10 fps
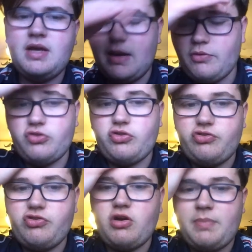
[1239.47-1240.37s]
I'm not too
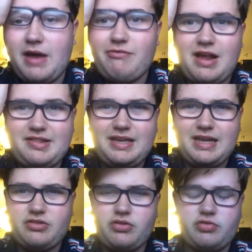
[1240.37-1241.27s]
sure, but I, think
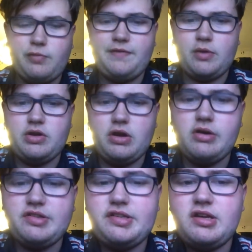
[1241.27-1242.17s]
he had to do something with
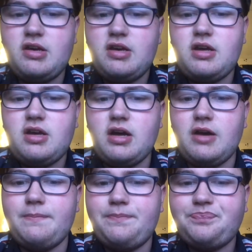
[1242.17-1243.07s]
Notts.
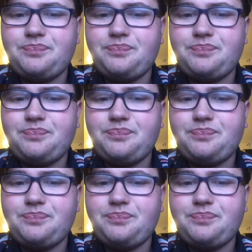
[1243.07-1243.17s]
Um,